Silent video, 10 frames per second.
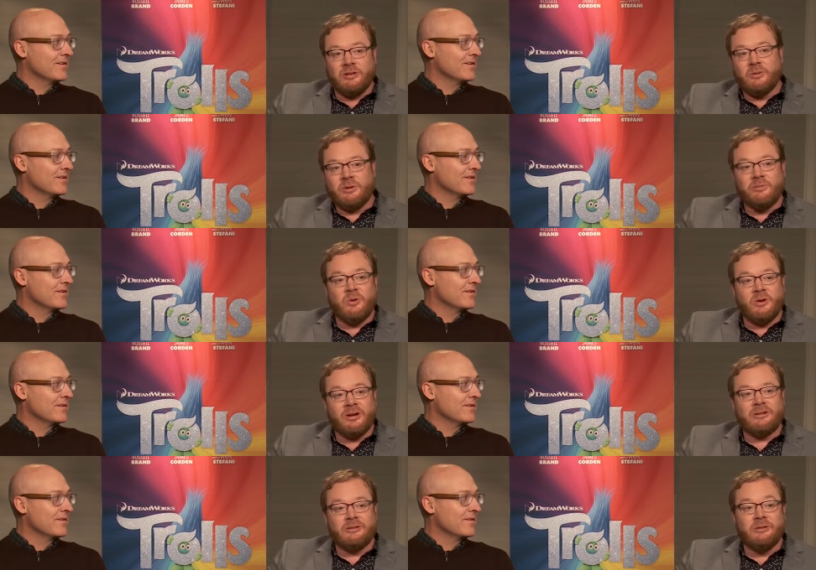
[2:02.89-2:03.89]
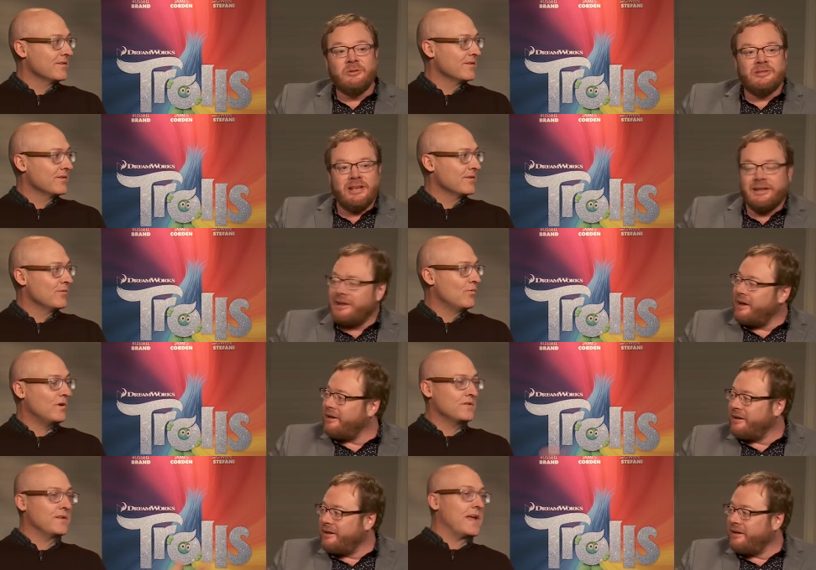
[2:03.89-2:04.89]
Speaker 1: a little bit more loose like that.
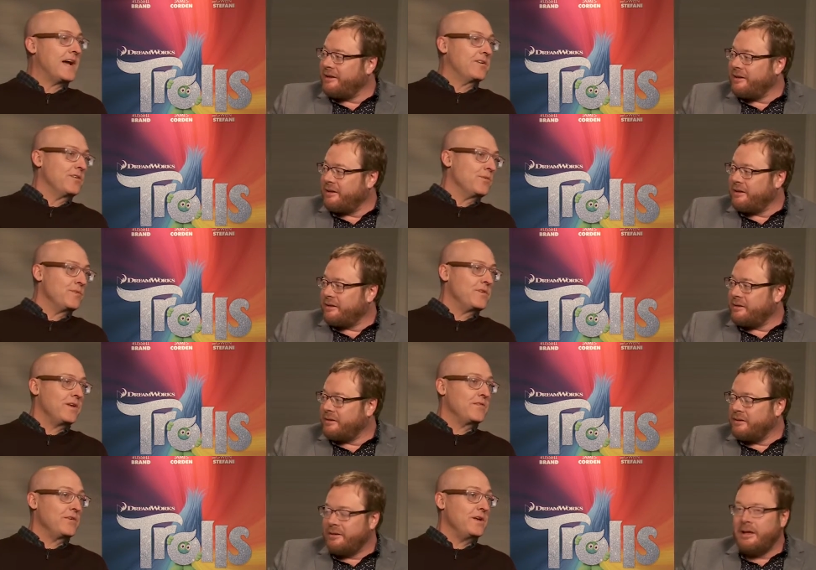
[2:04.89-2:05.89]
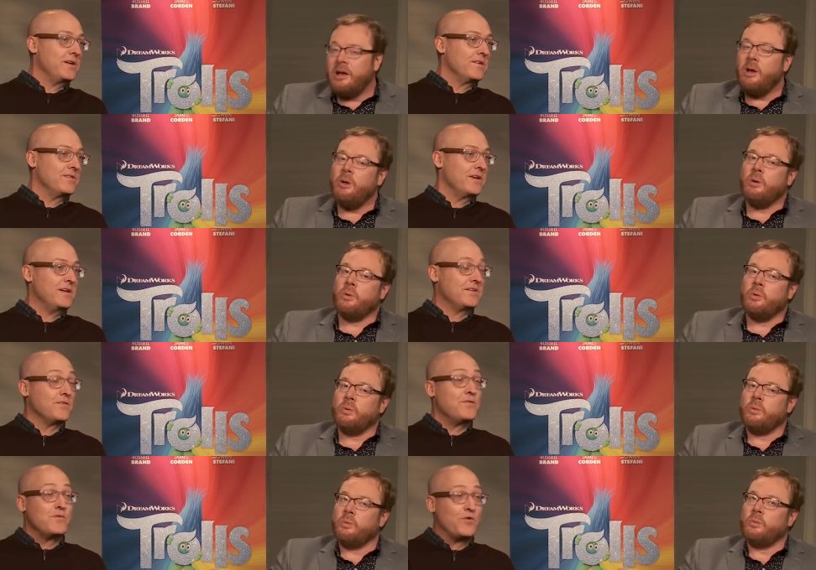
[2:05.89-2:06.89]
Speaker 2: Walt's an actor himself, so he does oh. he does a
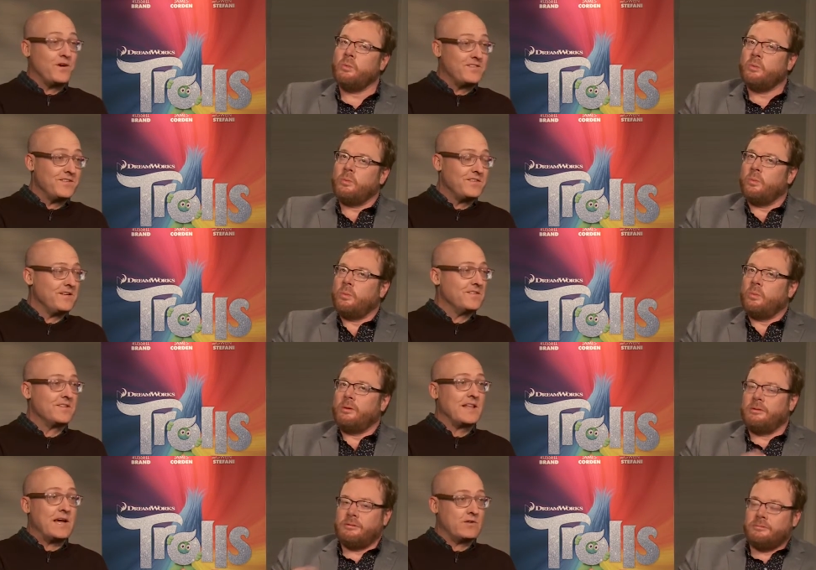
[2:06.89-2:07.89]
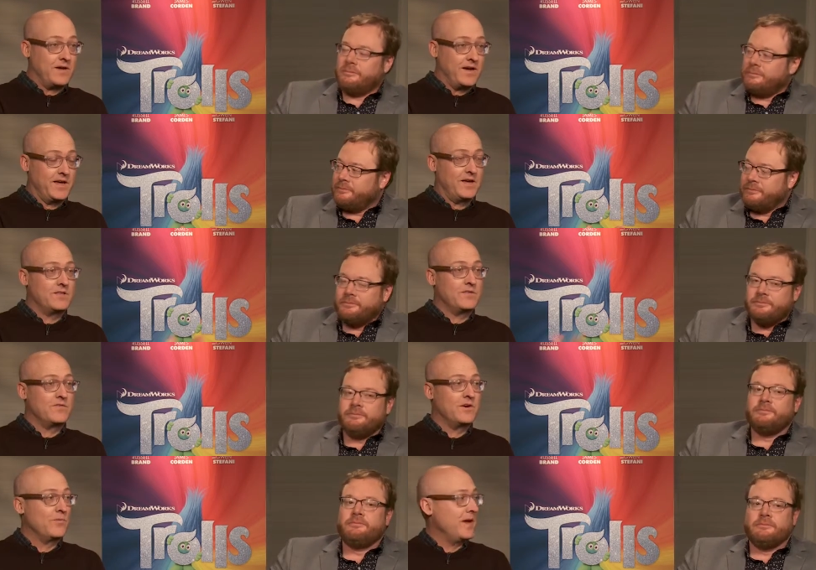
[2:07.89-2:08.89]
oh. few voices, he does Cloud Guy in this
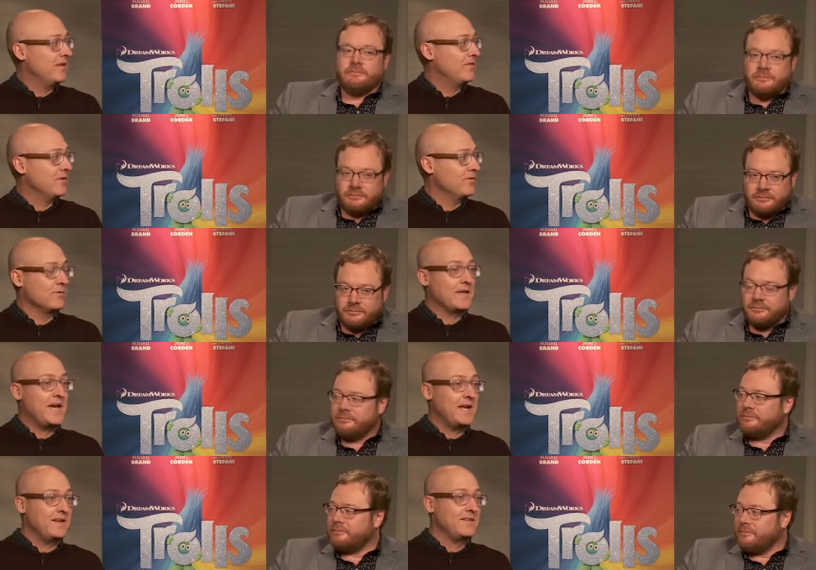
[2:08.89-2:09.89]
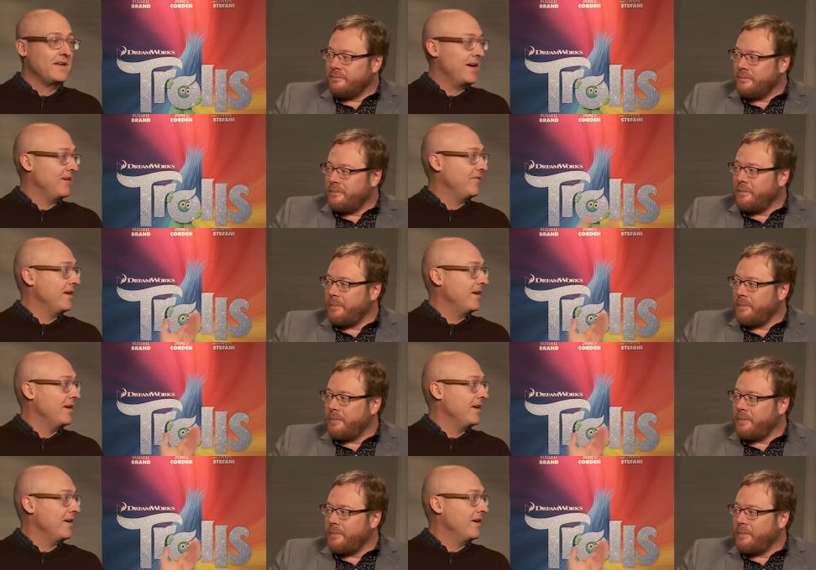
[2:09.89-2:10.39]
film, and so it's really handy to have